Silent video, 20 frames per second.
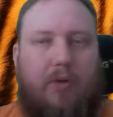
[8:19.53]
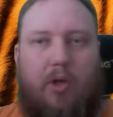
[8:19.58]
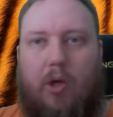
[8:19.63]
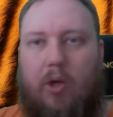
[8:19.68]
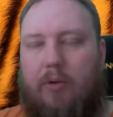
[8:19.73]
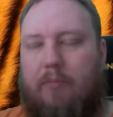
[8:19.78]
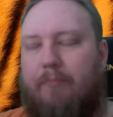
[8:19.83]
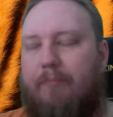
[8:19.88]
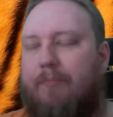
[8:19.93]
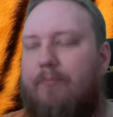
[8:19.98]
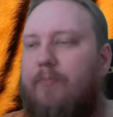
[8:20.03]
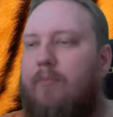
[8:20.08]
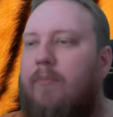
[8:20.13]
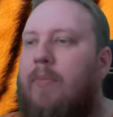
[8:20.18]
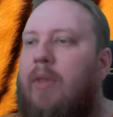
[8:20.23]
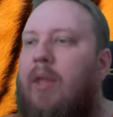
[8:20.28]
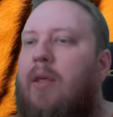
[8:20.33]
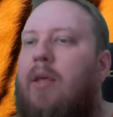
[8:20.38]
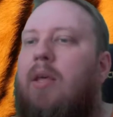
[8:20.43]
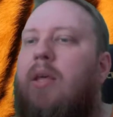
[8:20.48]
Good.
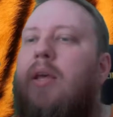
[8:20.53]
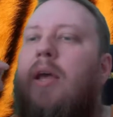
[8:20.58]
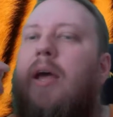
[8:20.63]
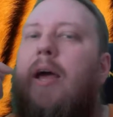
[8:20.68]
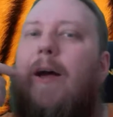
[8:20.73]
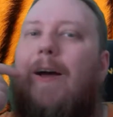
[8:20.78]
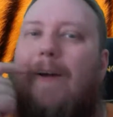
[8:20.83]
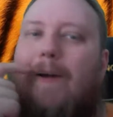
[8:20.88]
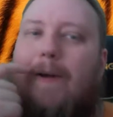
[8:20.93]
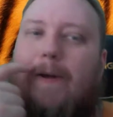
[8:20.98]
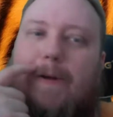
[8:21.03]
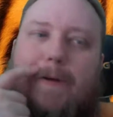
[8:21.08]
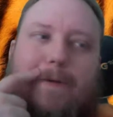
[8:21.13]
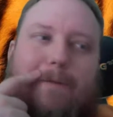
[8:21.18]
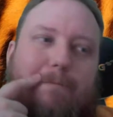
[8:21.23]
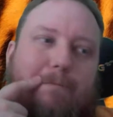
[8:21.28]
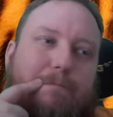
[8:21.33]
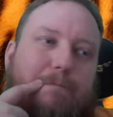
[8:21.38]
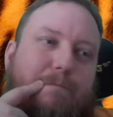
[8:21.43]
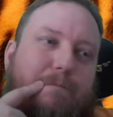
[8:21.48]

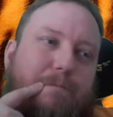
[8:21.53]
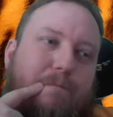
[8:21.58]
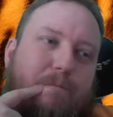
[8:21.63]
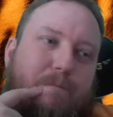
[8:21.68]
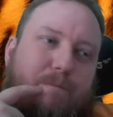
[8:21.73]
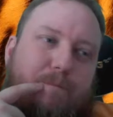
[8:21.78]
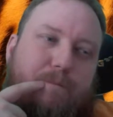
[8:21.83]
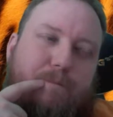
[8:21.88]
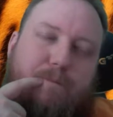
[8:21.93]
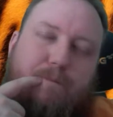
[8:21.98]
When